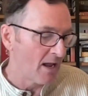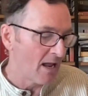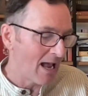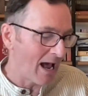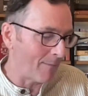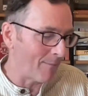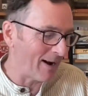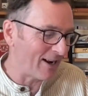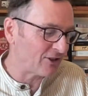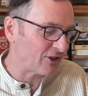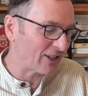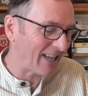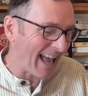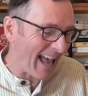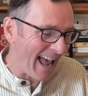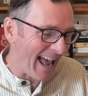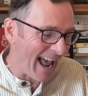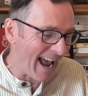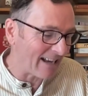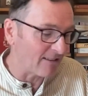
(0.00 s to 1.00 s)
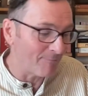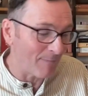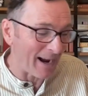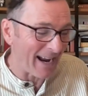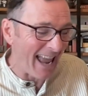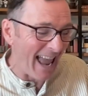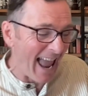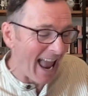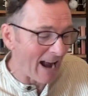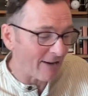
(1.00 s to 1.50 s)
I managed to get ahead of my
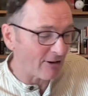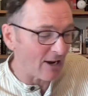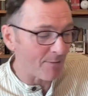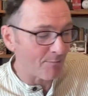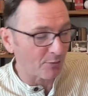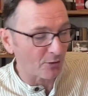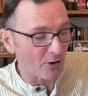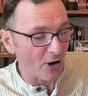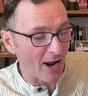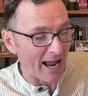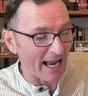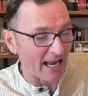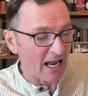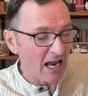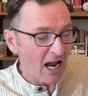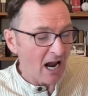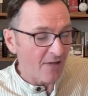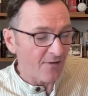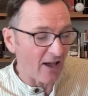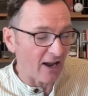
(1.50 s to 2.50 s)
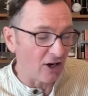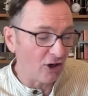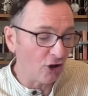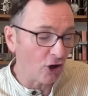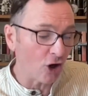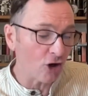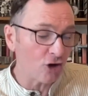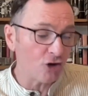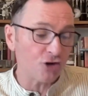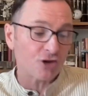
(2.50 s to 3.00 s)
hairy prey, then
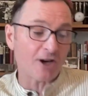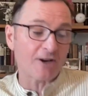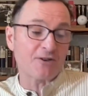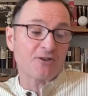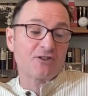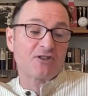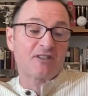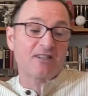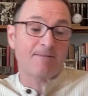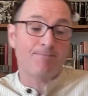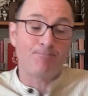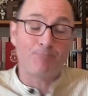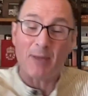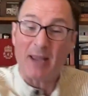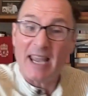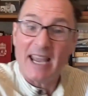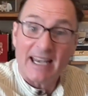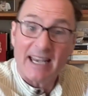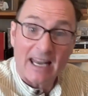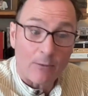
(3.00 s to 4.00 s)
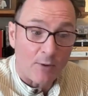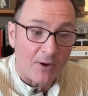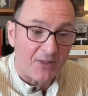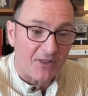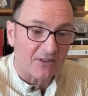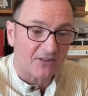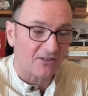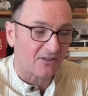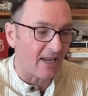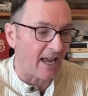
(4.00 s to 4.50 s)
lunged and speared it with
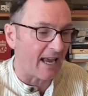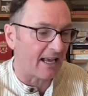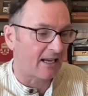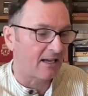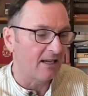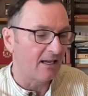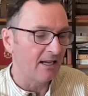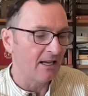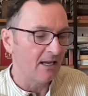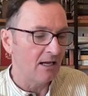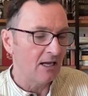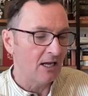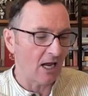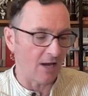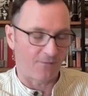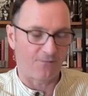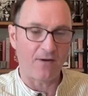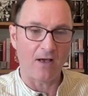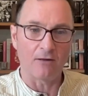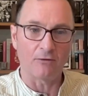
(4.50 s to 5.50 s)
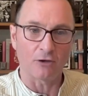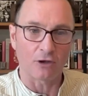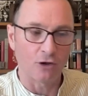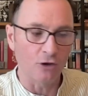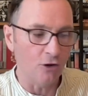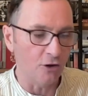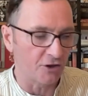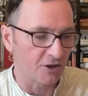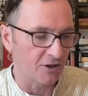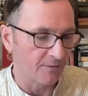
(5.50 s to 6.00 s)
the stick. It felt
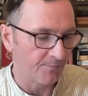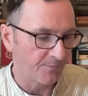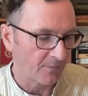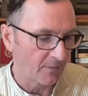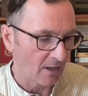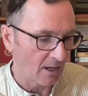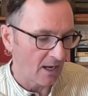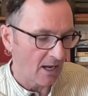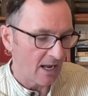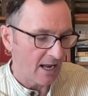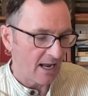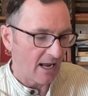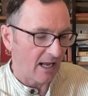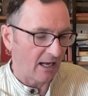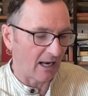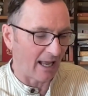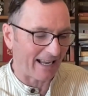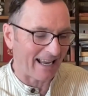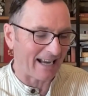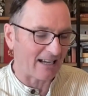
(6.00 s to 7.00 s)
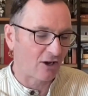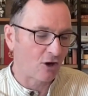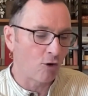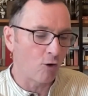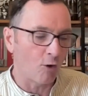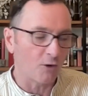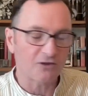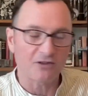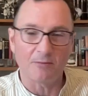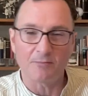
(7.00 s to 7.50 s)
good, like I'd
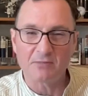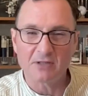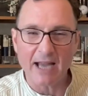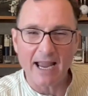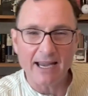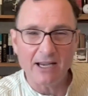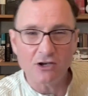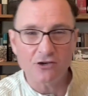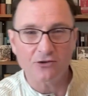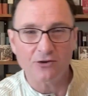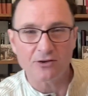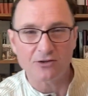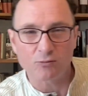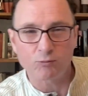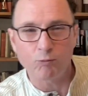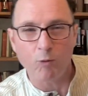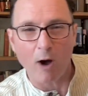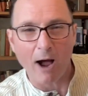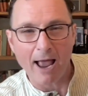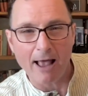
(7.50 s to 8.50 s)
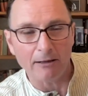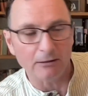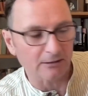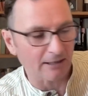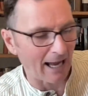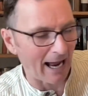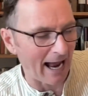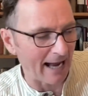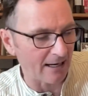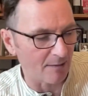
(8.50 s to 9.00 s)
caught some dangerous
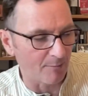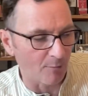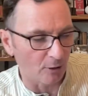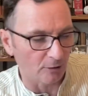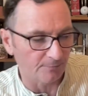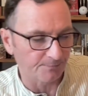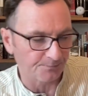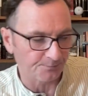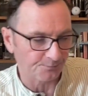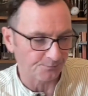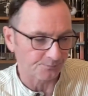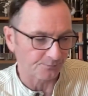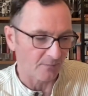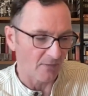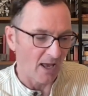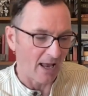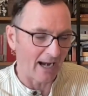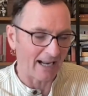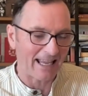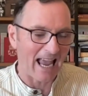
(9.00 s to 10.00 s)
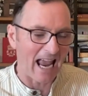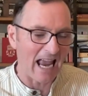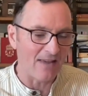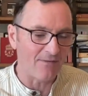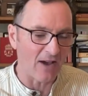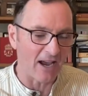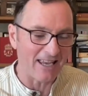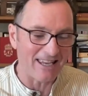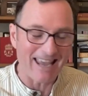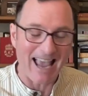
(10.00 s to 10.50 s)
wild animal. I
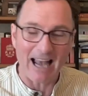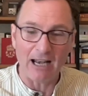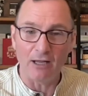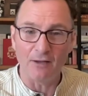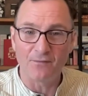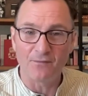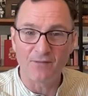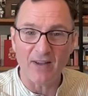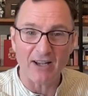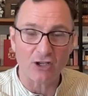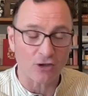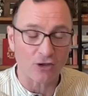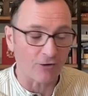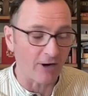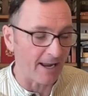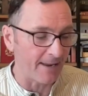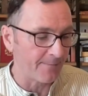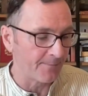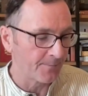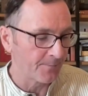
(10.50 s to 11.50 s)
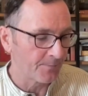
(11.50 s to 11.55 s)
gave a yell of victory.